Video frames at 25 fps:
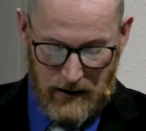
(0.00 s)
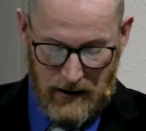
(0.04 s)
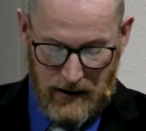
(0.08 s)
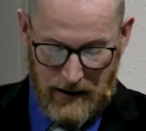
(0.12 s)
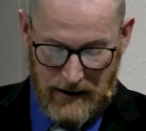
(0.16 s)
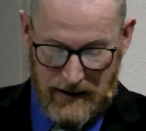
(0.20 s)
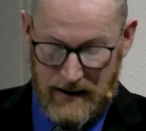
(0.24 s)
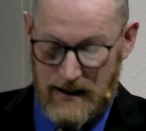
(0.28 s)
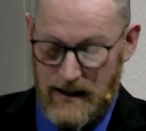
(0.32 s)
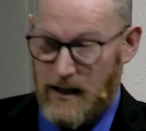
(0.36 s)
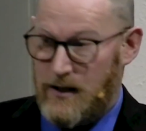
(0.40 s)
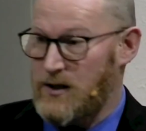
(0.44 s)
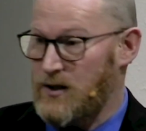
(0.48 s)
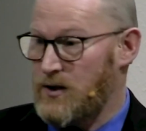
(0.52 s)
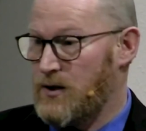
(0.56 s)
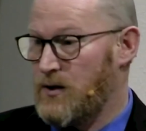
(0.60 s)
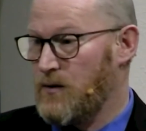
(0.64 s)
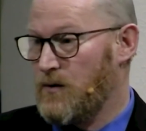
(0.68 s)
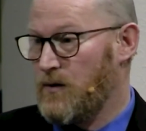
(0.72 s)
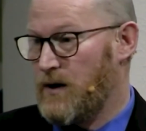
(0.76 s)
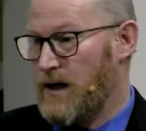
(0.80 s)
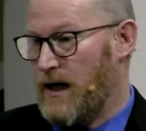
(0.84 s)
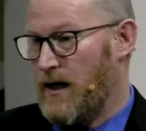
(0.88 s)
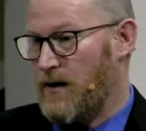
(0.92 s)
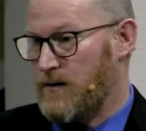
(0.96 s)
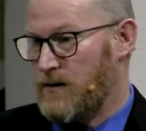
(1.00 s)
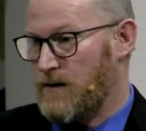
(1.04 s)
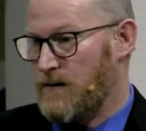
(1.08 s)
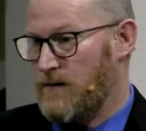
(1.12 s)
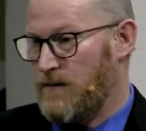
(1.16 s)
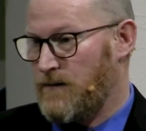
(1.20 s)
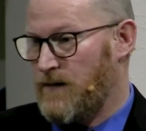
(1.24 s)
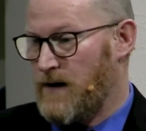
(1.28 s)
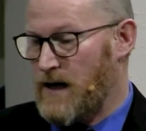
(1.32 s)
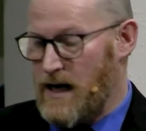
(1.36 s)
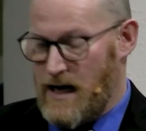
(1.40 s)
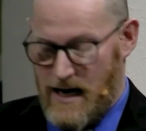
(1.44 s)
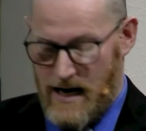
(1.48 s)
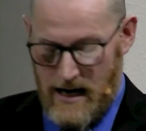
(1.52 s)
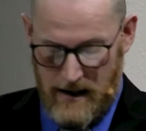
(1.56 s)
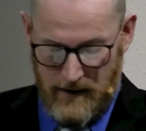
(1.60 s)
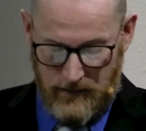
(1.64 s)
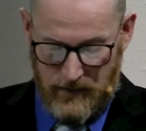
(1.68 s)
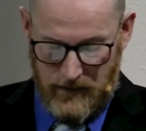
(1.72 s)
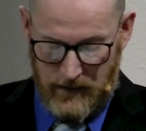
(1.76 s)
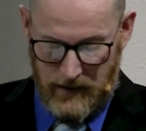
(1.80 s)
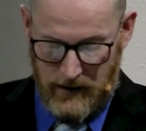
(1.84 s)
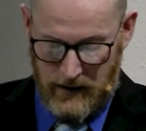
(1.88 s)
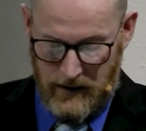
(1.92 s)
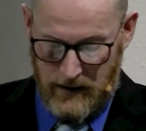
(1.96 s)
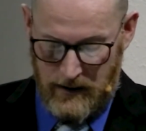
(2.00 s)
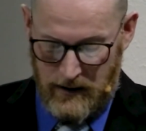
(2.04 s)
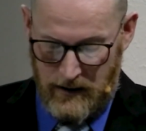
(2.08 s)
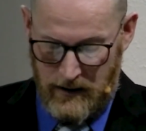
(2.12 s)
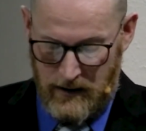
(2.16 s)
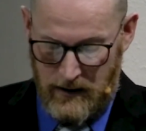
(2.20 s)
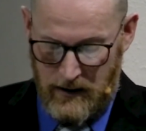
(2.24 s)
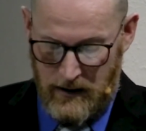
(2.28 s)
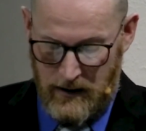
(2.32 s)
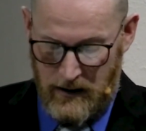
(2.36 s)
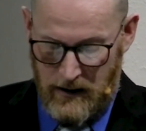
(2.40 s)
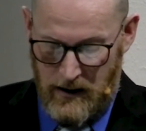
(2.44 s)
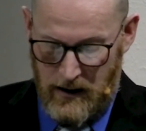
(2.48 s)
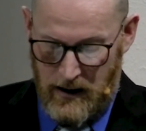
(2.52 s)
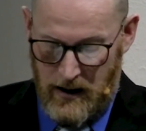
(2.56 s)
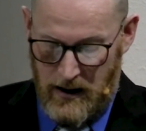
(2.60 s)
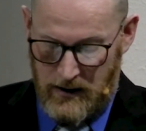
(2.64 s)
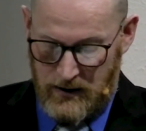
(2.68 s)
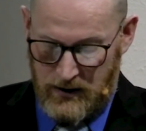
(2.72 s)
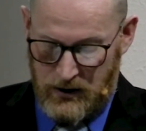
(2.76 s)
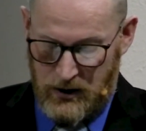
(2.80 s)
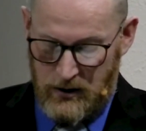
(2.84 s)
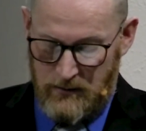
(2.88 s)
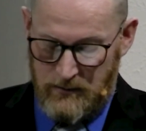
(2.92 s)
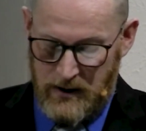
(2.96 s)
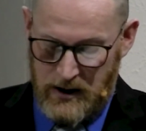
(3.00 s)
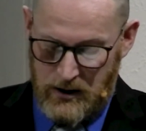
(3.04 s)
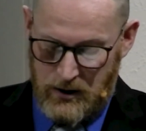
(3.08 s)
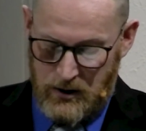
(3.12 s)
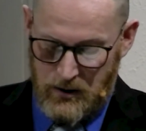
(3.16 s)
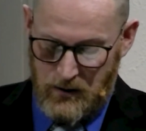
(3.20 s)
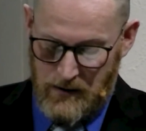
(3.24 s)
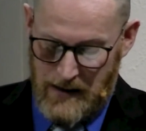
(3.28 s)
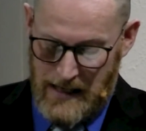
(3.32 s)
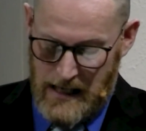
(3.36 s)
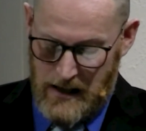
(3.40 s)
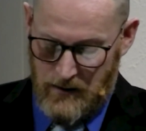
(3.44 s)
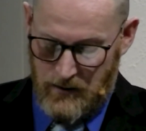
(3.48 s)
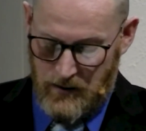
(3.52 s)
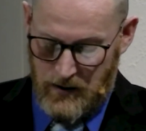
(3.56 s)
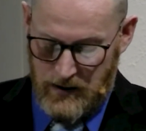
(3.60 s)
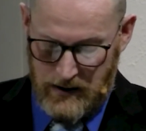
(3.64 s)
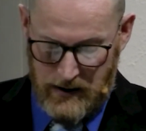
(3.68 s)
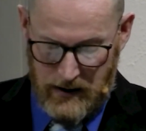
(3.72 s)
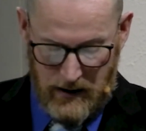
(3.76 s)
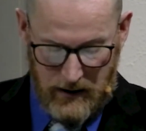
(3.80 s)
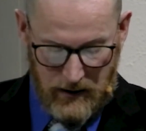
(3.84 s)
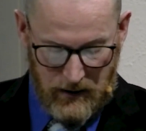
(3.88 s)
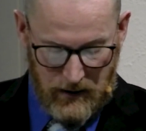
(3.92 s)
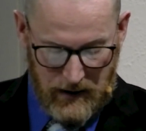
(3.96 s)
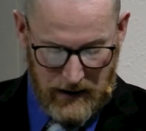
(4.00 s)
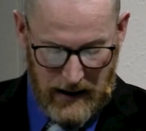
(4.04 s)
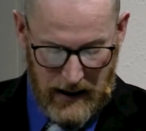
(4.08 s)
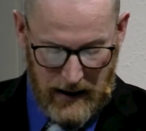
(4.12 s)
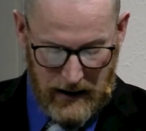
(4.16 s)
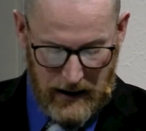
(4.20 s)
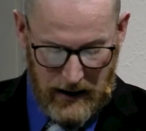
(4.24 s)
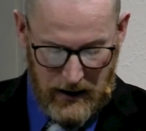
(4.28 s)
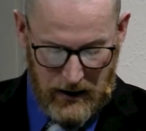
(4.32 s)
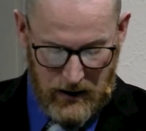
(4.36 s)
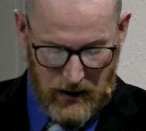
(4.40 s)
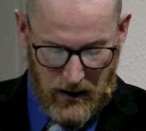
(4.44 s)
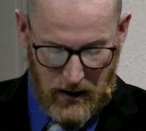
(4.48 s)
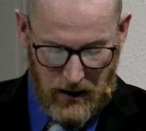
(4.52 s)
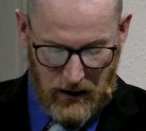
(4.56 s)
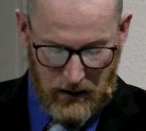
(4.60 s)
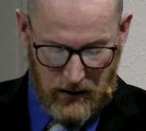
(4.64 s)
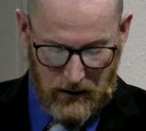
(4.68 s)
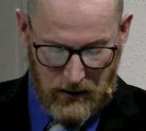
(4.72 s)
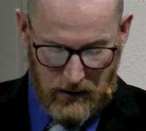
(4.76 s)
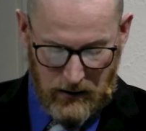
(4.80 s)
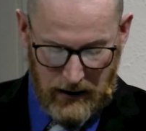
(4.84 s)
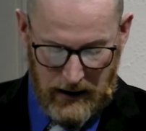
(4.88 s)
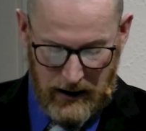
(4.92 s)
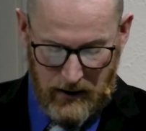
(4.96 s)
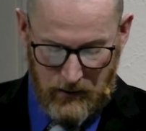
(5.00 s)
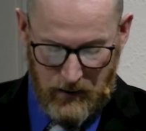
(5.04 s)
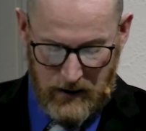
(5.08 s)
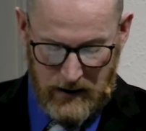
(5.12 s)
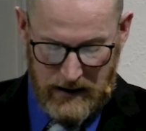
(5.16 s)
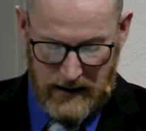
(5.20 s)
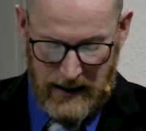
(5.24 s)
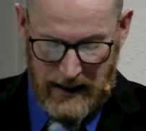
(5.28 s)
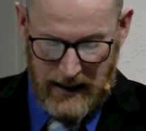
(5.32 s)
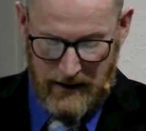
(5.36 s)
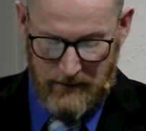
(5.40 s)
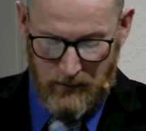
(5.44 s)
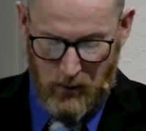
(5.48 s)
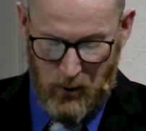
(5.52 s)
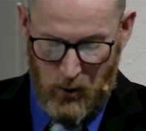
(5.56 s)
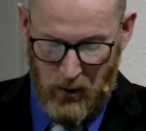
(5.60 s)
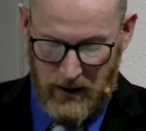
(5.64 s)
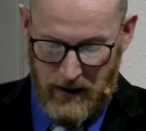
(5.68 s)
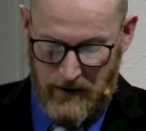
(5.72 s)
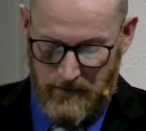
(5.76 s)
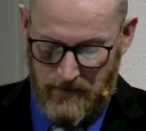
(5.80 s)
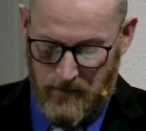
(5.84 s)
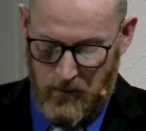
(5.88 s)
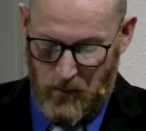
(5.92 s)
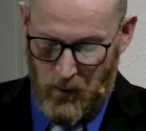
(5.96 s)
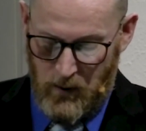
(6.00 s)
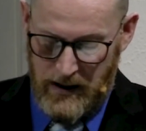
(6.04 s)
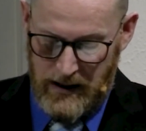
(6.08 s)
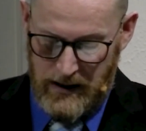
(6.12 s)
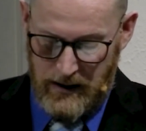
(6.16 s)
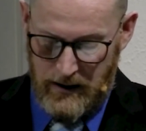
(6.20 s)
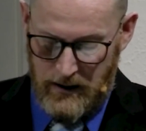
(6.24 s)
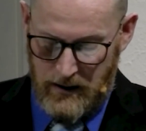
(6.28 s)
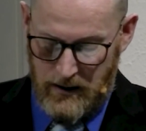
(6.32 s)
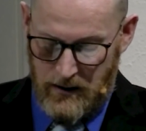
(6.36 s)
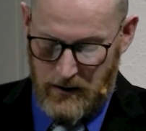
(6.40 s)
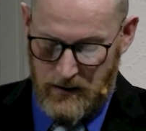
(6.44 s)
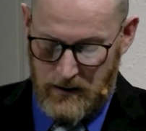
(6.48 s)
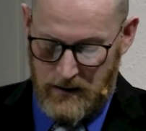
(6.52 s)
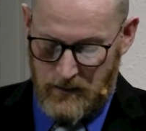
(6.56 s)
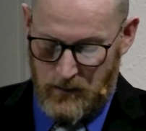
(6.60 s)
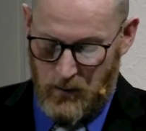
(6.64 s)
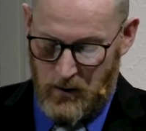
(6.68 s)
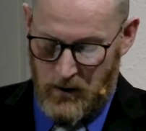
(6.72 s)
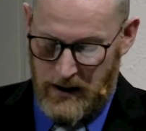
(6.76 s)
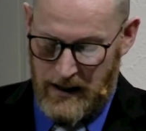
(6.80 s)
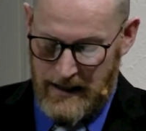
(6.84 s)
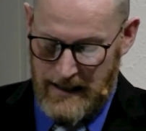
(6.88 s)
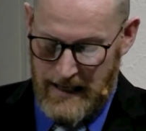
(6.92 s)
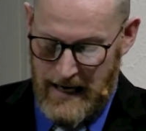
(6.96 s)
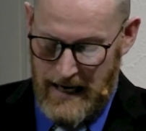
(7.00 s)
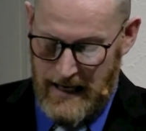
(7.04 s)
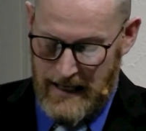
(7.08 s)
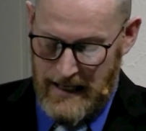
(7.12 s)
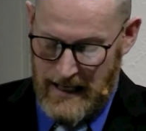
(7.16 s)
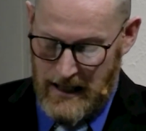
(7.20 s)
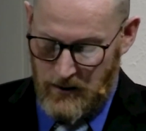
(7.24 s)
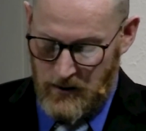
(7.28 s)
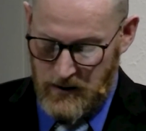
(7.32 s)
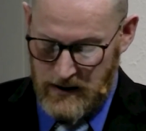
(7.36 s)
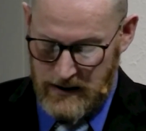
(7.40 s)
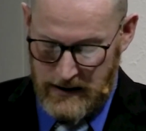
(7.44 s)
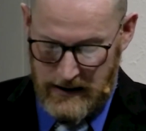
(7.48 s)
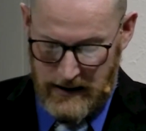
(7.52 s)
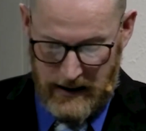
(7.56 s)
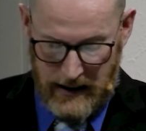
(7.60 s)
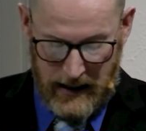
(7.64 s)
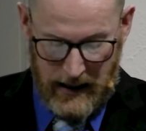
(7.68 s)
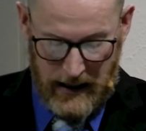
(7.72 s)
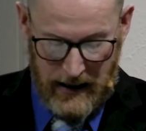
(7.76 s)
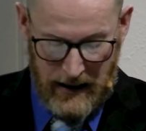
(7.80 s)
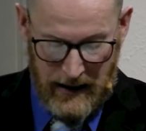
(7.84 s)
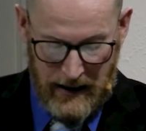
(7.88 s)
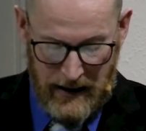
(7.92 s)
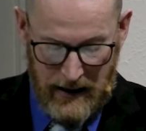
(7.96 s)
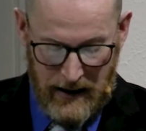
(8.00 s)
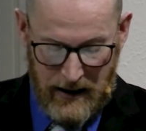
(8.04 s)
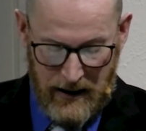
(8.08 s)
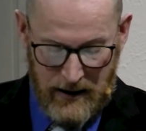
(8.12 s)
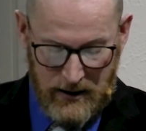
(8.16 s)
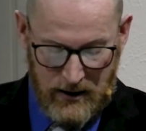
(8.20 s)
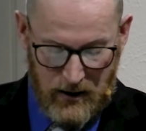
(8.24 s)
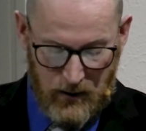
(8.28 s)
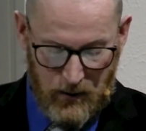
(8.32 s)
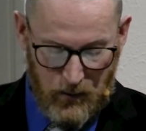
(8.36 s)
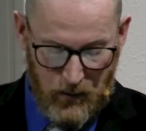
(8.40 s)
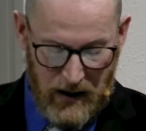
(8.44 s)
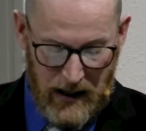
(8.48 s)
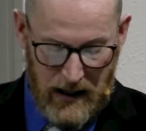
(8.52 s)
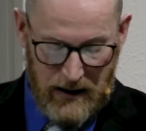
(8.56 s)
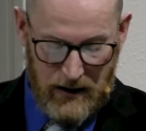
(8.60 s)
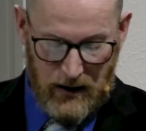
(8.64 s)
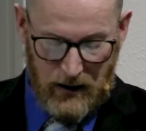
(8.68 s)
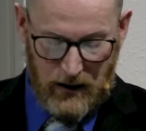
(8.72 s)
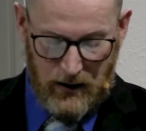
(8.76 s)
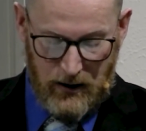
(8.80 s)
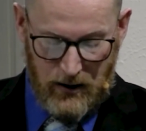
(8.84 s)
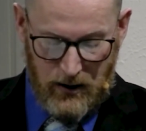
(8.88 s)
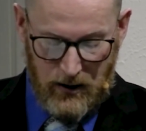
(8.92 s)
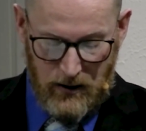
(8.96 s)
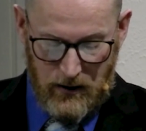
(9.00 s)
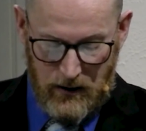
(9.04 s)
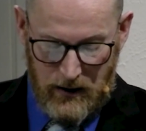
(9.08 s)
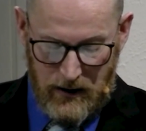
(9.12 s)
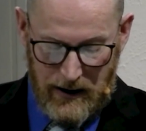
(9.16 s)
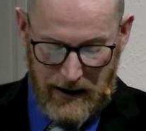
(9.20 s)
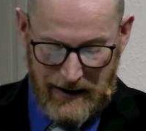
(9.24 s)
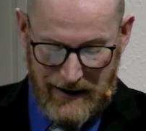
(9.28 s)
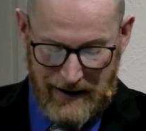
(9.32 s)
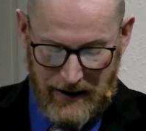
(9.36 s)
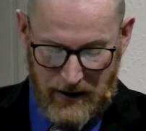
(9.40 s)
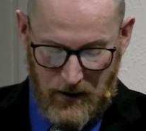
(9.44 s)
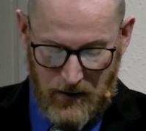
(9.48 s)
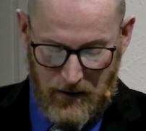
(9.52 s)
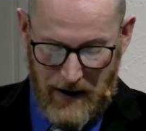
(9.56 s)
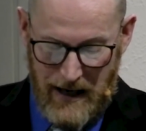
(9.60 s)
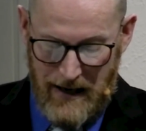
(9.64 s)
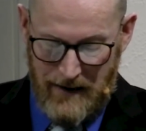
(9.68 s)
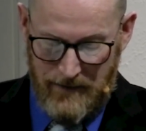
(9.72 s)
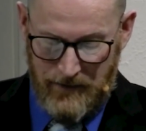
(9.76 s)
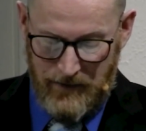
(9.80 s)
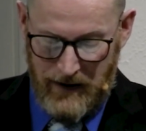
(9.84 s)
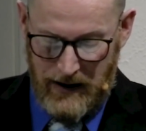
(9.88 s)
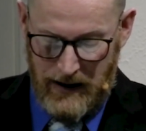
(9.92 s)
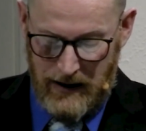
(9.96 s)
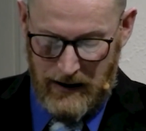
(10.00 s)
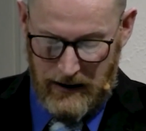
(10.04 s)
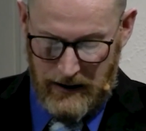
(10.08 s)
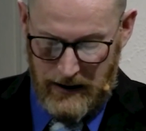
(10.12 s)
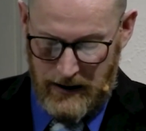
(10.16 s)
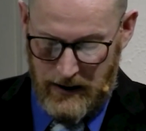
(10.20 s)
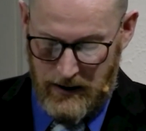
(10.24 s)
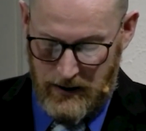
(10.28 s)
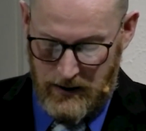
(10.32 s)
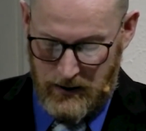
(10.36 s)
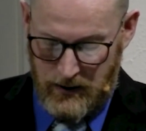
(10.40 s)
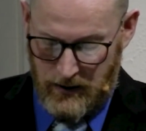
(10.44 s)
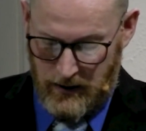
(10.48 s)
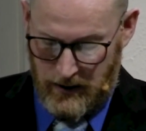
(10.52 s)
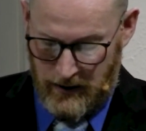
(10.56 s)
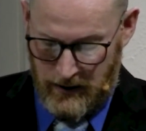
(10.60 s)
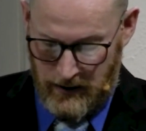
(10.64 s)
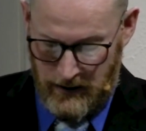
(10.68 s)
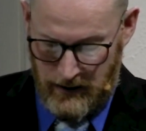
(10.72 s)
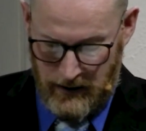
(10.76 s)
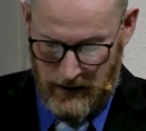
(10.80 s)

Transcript: since 2005. Assuming 2 hours to understand each article, it would take more than 40 years, working 8 hours a day, to read the current graphene literature.